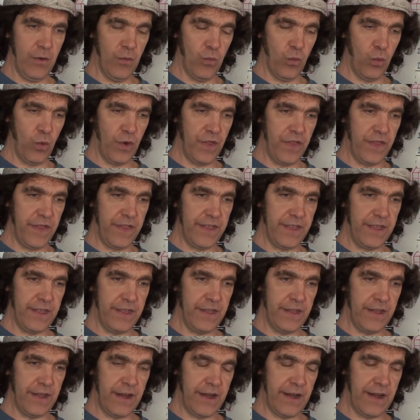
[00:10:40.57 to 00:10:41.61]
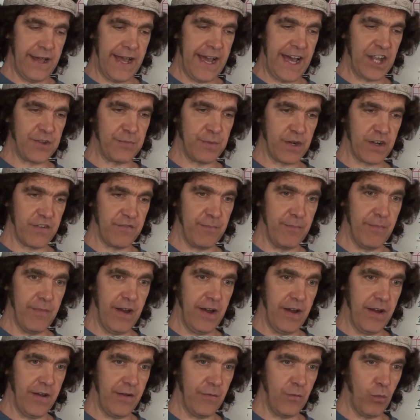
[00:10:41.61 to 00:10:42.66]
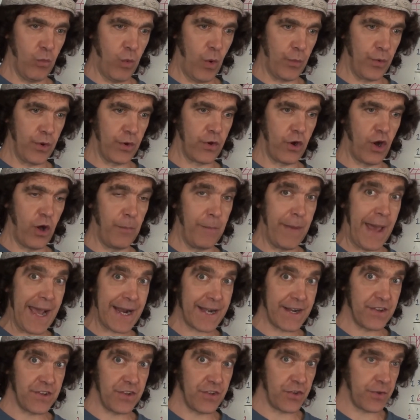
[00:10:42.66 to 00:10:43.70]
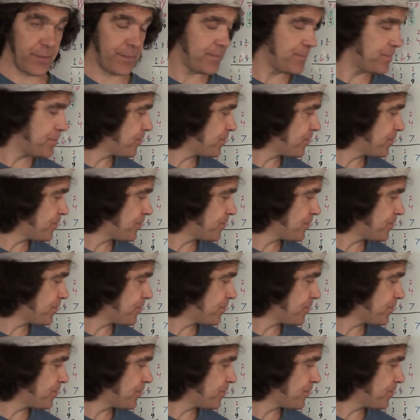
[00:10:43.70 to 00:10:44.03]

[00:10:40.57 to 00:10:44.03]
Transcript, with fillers: with the uh, aspect of uh, what we call magnetism.